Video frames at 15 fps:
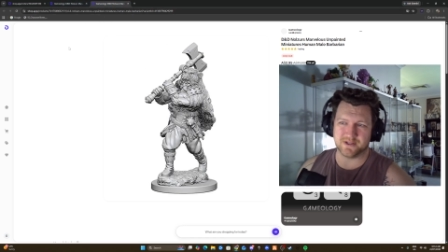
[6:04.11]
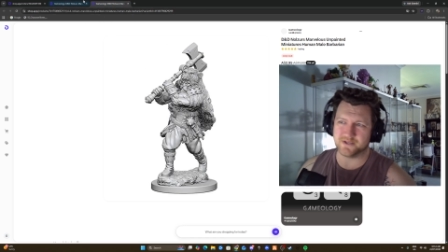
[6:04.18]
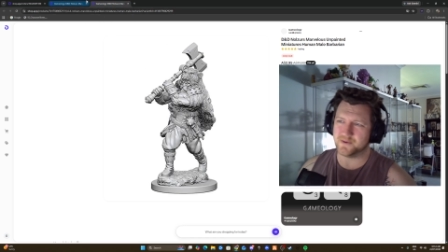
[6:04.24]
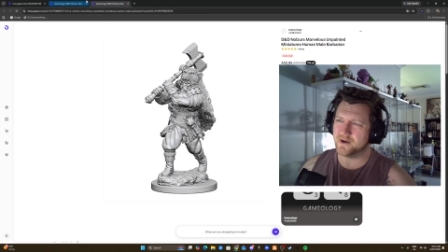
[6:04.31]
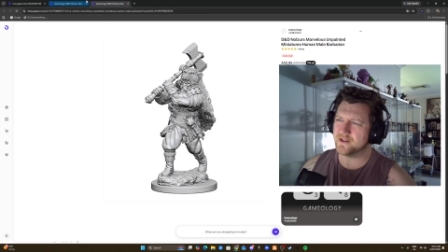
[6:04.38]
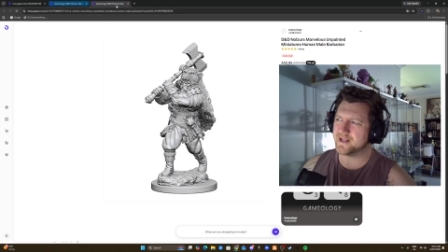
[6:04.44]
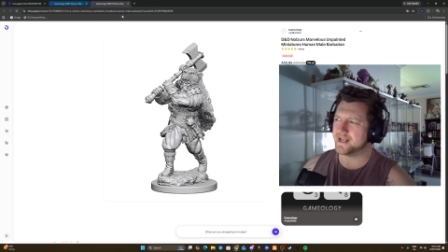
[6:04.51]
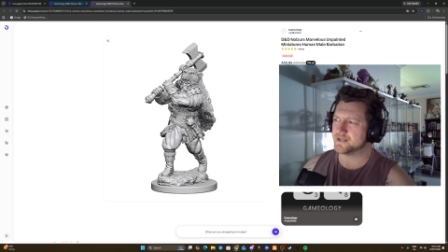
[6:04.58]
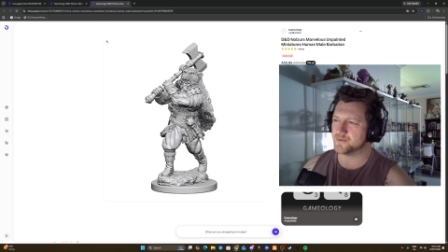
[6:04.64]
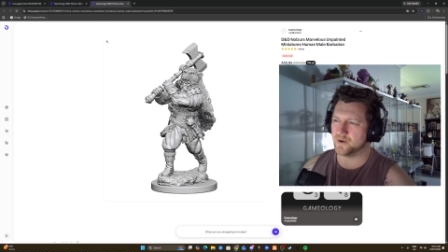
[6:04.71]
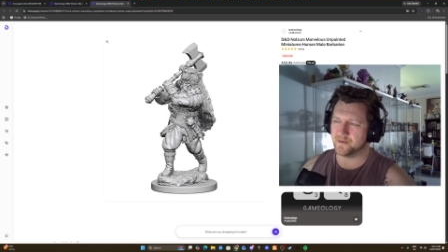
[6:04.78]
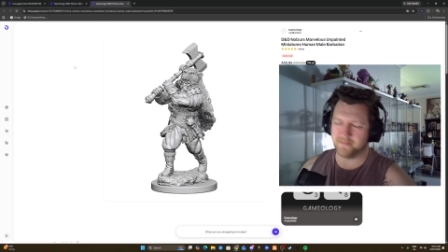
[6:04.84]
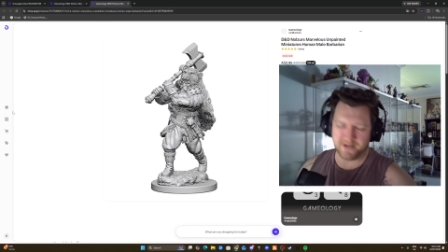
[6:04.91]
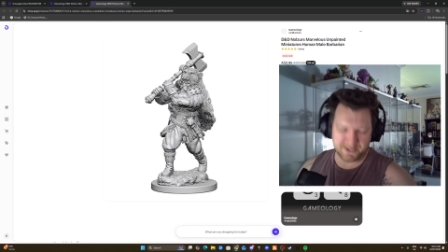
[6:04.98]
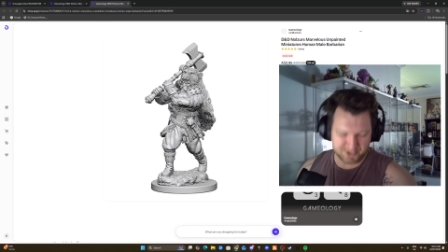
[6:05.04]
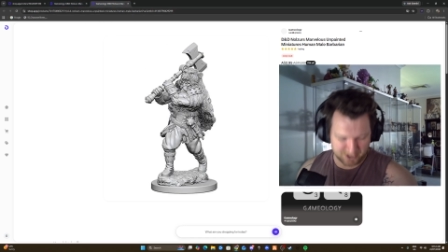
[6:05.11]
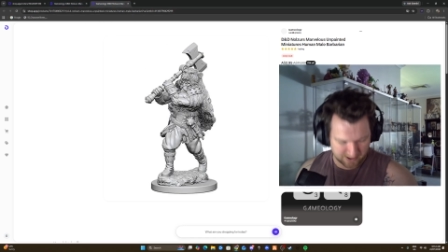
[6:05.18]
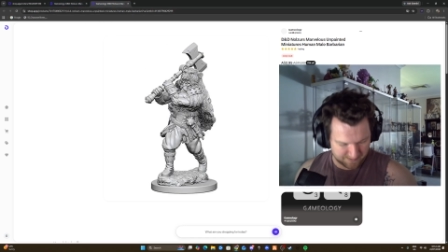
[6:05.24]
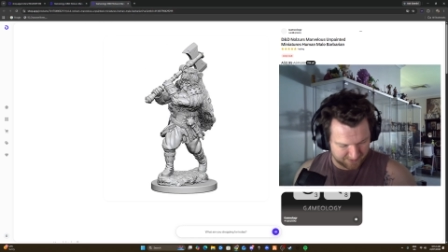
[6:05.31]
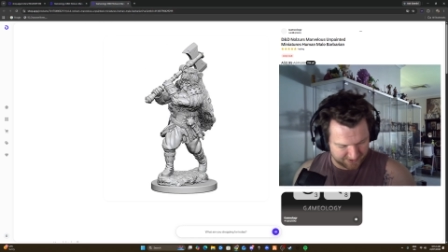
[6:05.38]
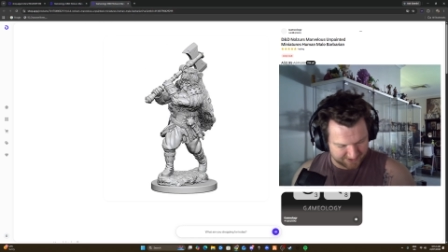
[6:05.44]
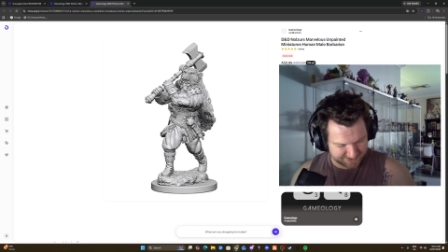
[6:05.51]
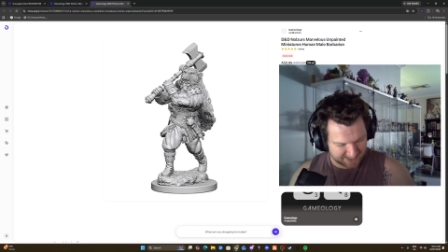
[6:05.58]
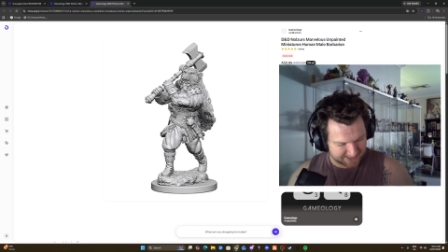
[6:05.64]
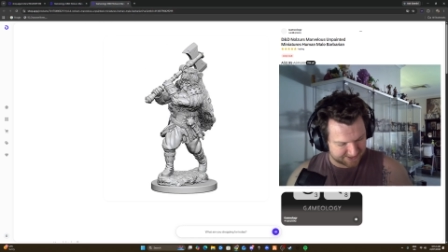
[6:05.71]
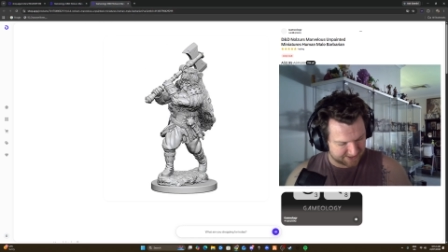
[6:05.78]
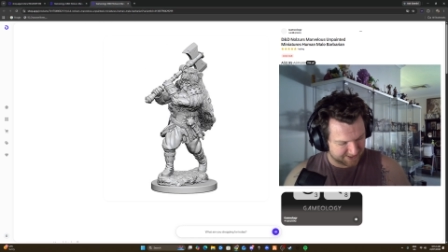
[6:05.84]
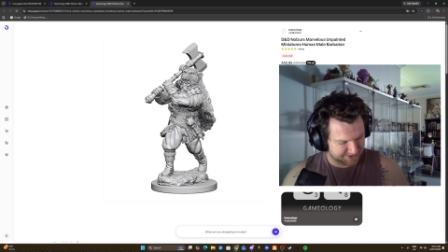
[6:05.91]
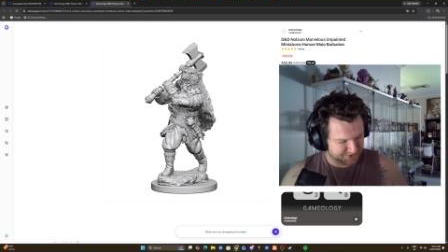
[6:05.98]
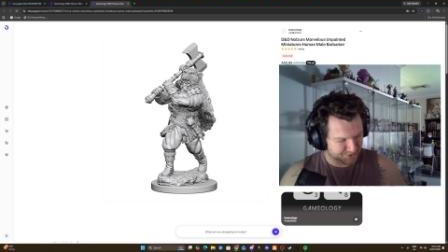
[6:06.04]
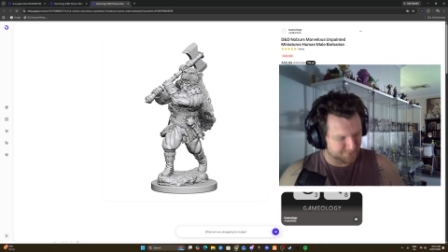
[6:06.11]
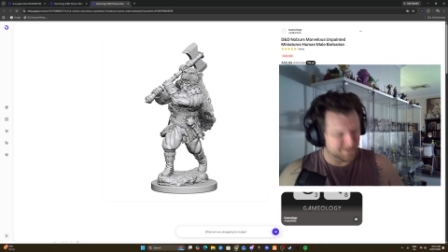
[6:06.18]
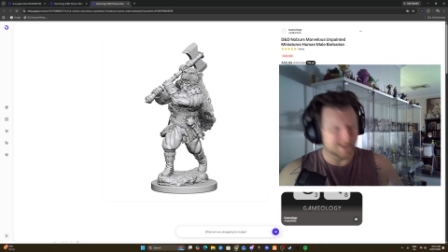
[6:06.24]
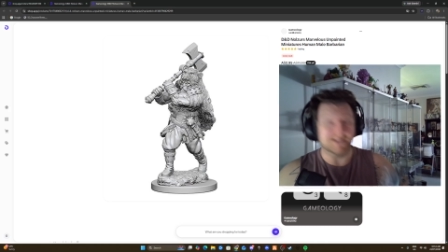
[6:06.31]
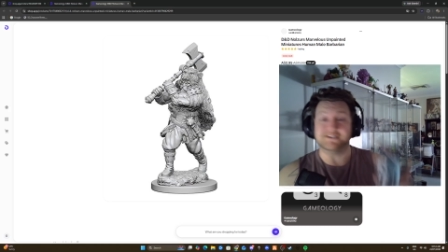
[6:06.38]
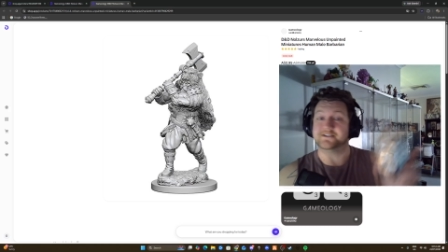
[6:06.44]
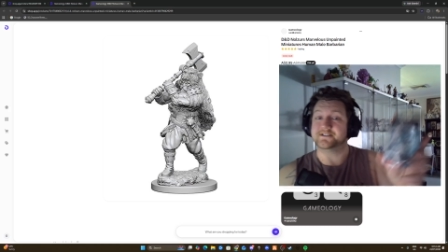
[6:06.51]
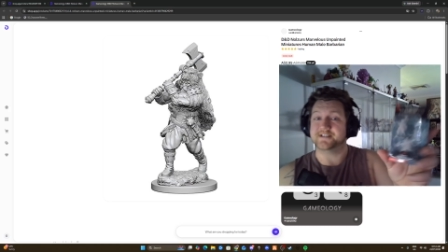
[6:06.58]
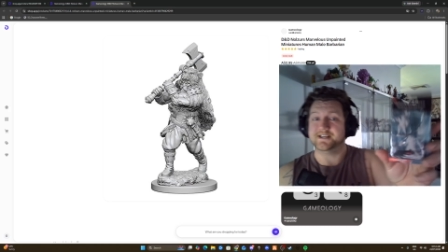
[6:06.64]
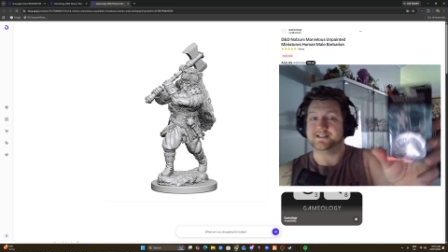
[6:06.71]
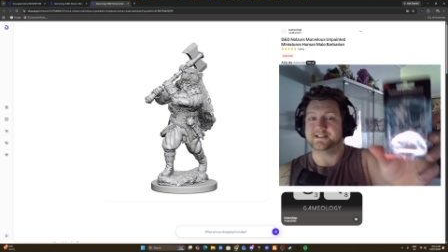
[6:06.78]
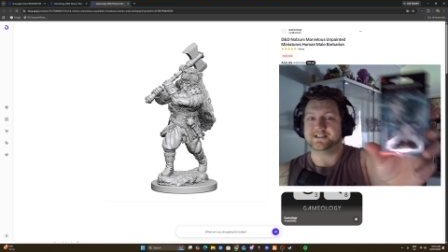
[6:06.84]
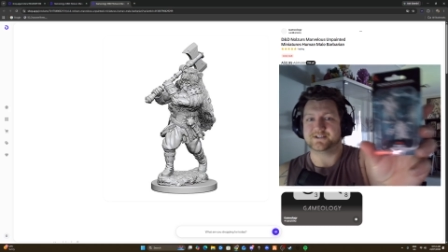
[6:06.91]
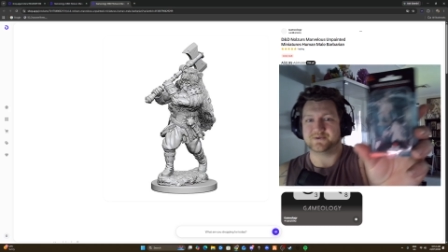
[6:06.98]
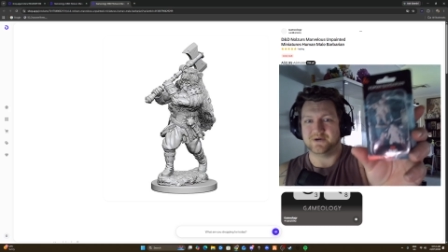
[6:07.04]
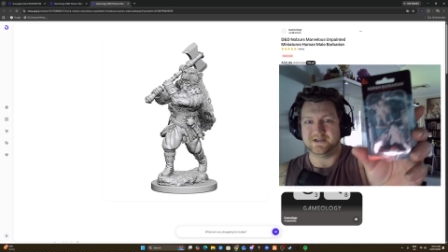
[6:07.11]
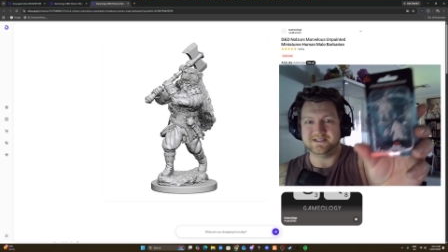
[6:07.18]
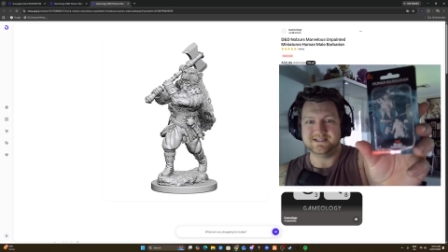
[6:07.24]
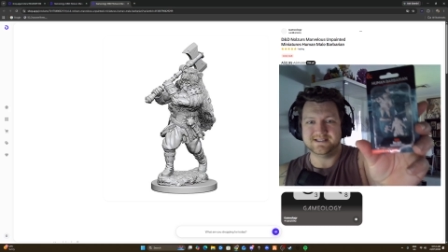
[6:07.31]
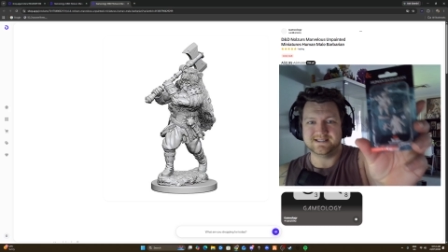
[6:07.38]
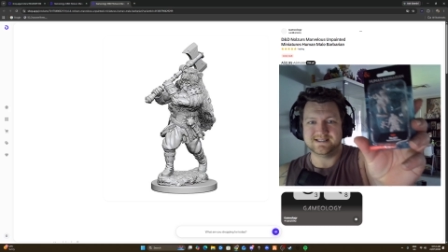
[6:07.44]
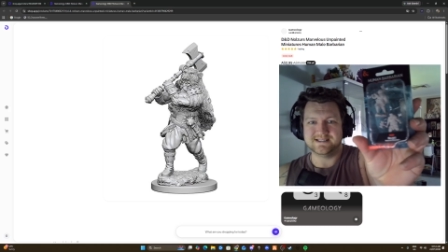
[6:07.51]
This one only has one picture, but there's actually 2 miniatures in this one.